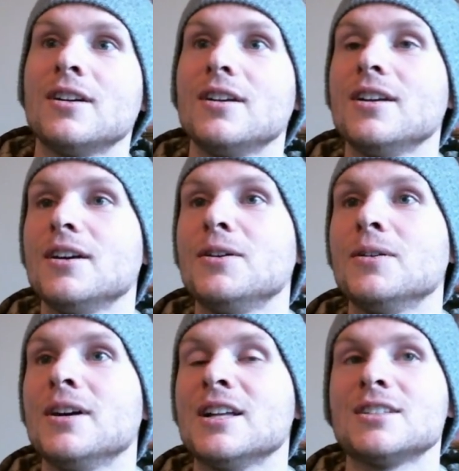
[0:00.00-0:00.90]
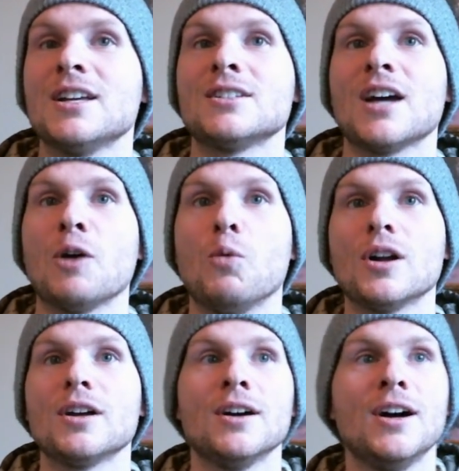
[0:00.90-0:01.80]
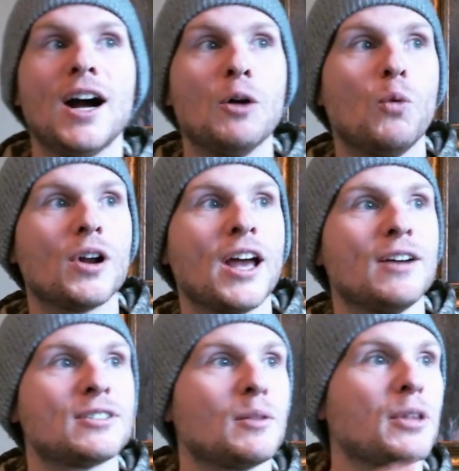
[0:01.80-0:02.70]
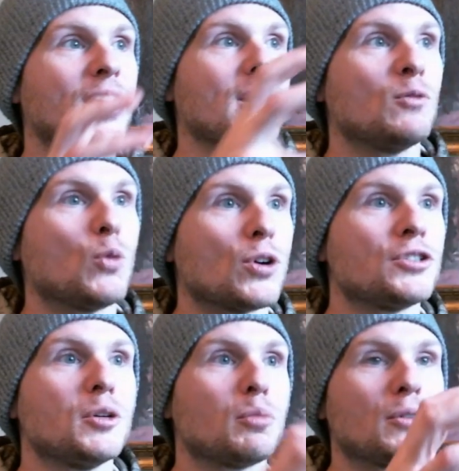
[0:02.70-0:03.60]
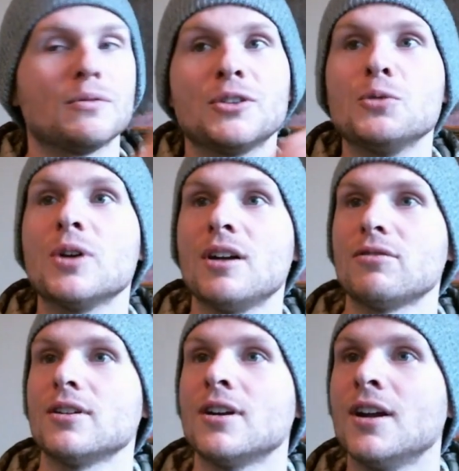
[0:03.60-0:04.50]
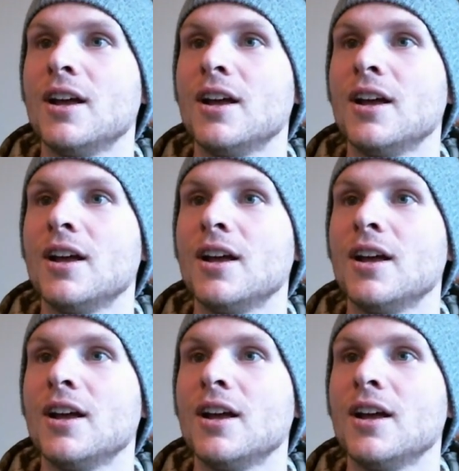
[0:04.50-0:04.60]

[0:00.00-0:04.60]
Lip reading: You know, it's I want to have something I can worship or do whatever,